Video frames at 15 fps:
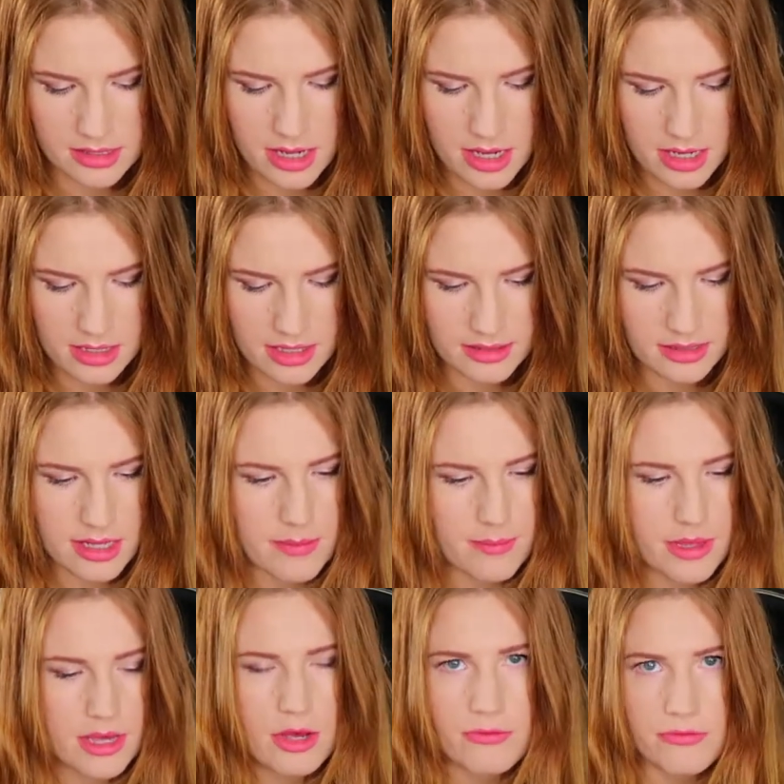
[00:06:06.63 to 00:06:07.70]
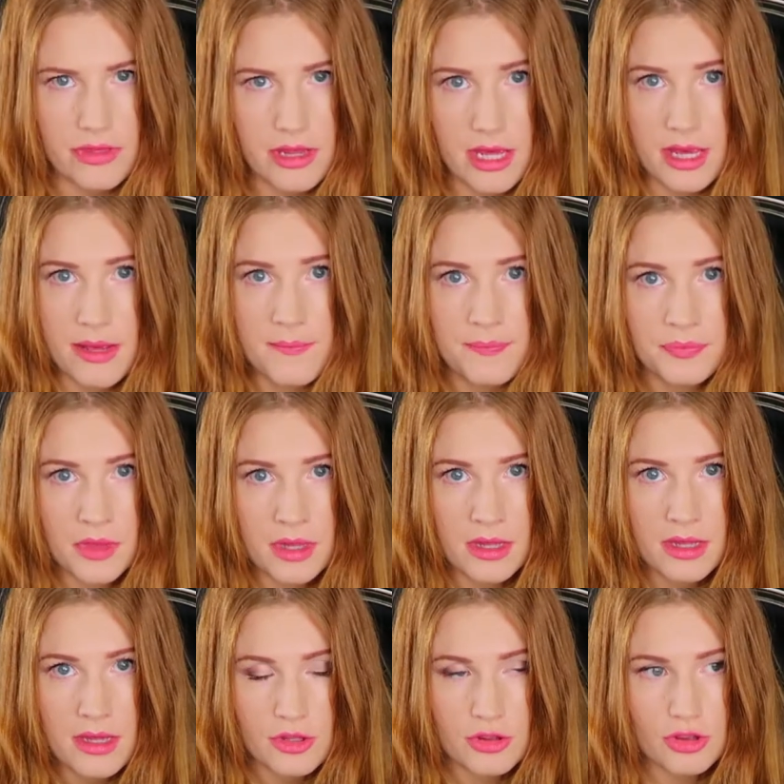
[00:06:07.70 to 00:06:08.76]
So let's get a bit of the
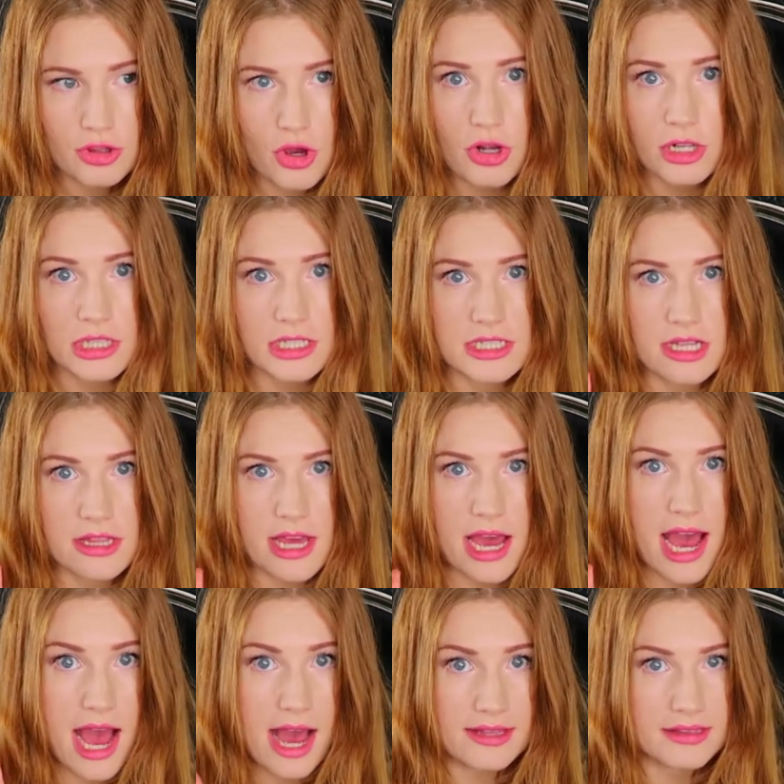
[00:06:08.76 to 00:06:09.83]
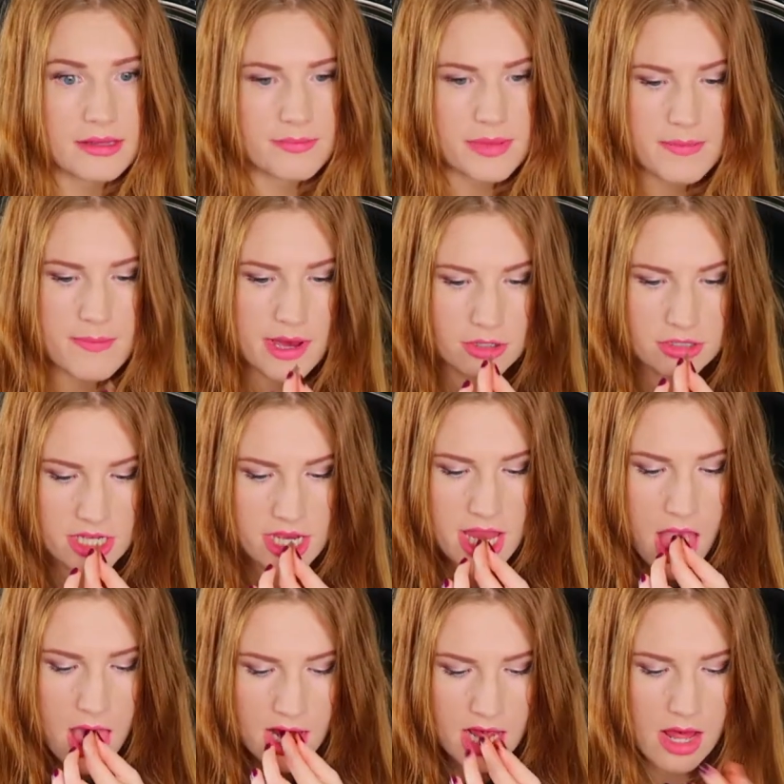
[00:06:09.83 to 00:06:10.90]
chocolate that hasn't been melted.